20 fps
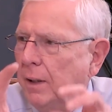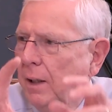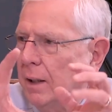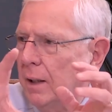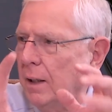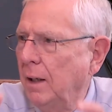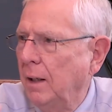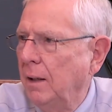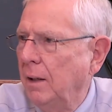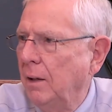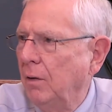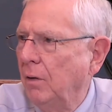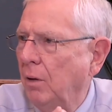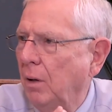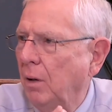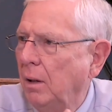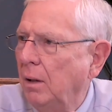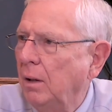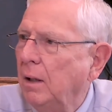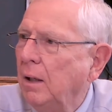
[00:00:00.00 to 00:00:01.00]
we dedicate
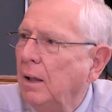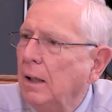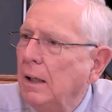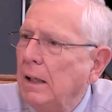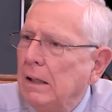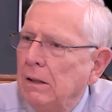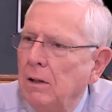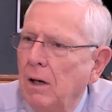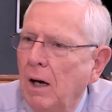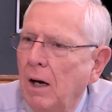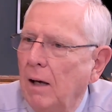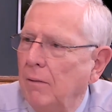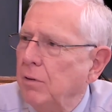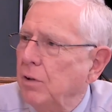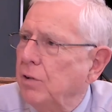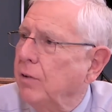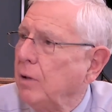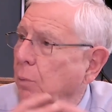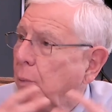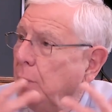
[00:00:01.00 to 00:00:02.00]
it all.
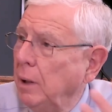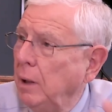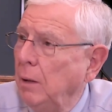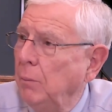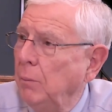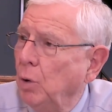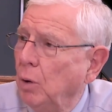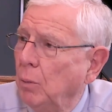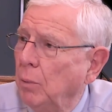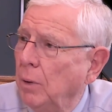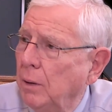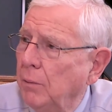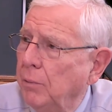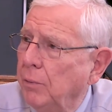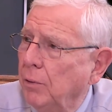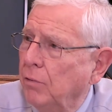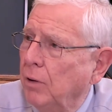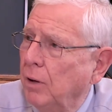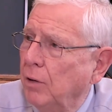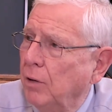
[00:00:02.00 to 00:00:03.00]
Obviously, we need more
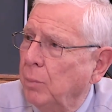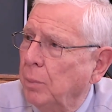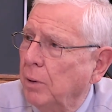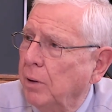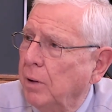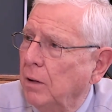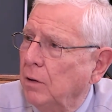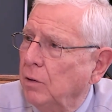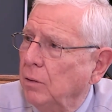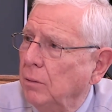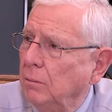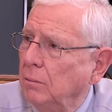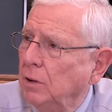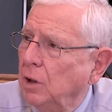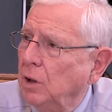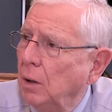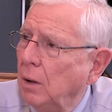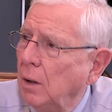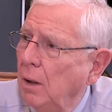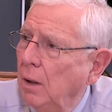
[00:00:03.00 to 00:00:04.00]
money for
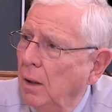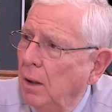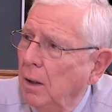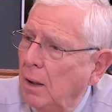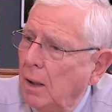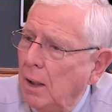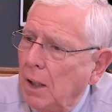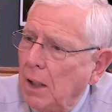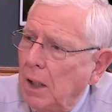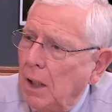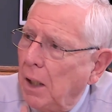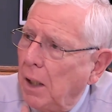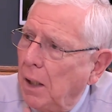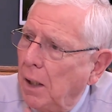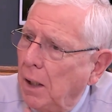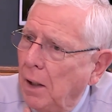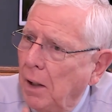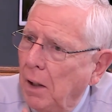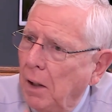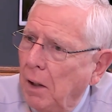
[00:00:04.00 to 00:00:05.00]
transportation,
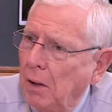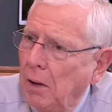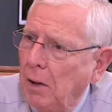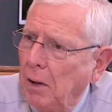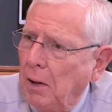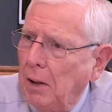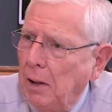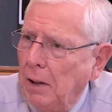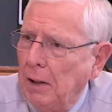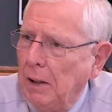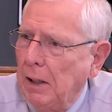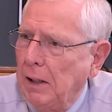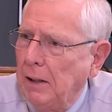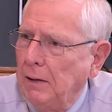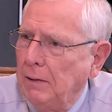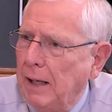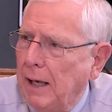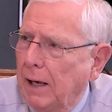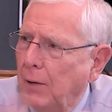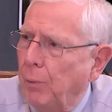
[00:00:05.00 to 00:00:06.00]

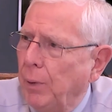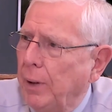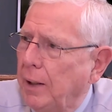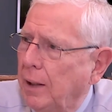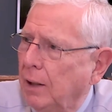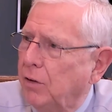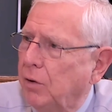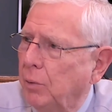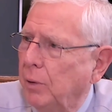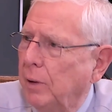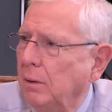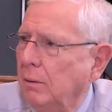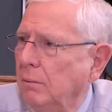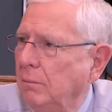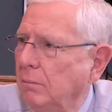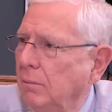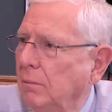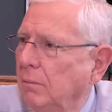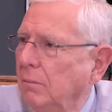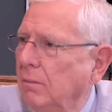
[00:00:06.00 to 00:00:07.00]
and how we get to
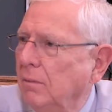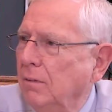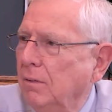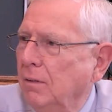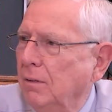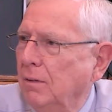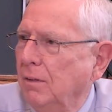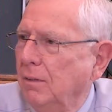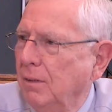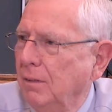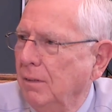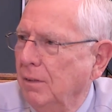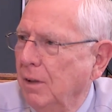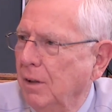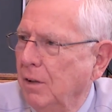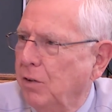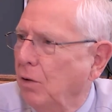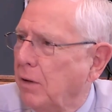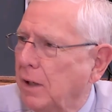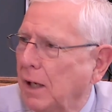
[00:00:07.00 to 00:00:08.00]
it,
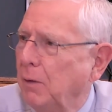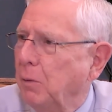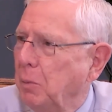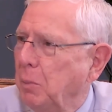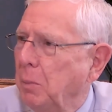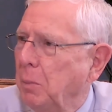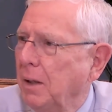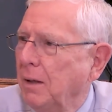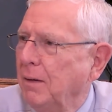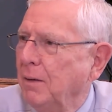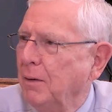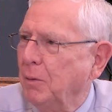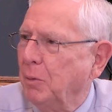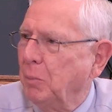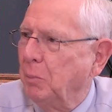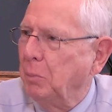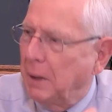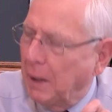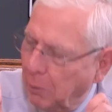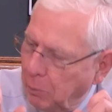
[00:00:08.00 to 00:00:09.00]
it's okay with me.
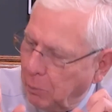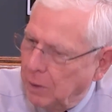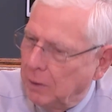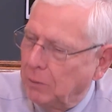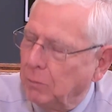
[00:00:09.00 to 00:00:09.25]
But I